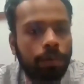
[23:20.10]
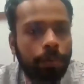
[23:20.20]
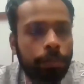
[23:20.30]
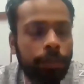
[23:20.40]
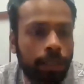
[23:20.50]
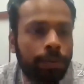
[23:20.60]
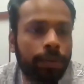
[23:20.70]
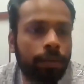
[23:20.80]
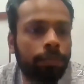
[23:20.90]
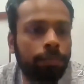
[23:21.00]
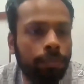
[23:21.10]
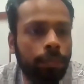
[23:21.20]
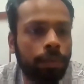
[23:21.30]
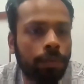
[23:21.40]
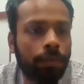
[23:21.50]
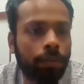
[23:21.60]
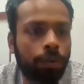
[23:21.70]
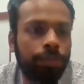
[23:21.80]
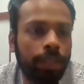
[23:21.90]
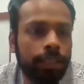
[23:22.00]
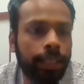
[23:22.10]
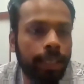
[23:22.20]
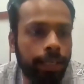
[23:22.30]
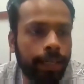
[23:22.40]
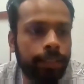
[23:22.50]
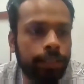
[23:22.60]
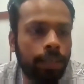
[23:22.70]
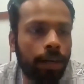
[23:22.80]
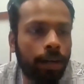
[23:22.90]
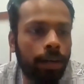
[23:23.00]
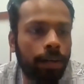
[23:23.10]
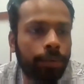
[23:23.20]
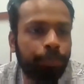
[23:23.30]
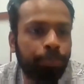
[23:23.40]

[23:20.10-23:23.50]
children of this age are